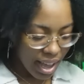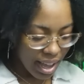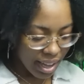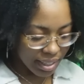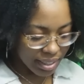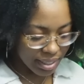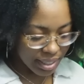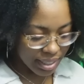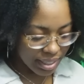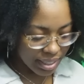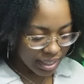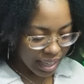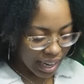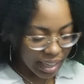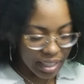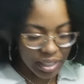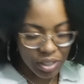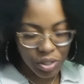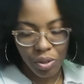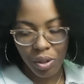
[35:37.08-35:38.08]
and he
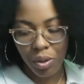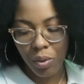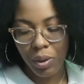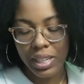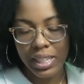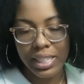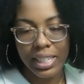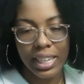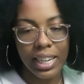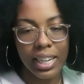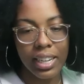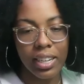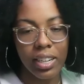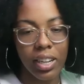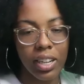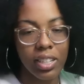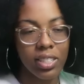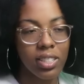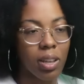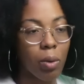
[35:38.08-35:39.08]
hated doing what he
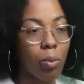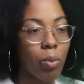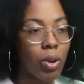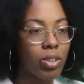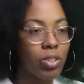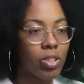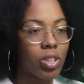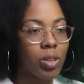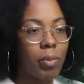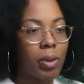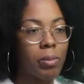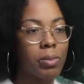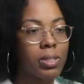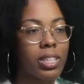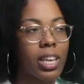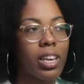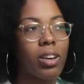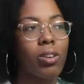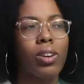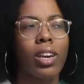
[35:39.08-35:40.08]
did. In some ways, you can maybe
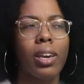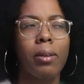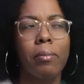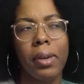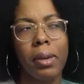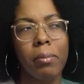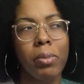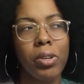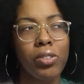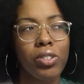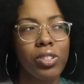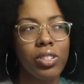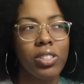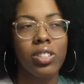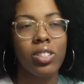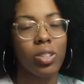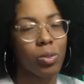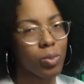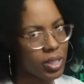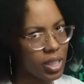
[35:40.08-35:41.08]
say, okay, maybe you just
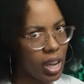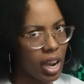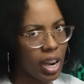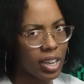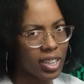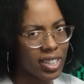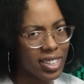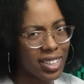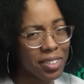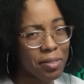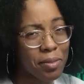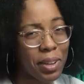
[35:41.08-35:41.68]
need to retire.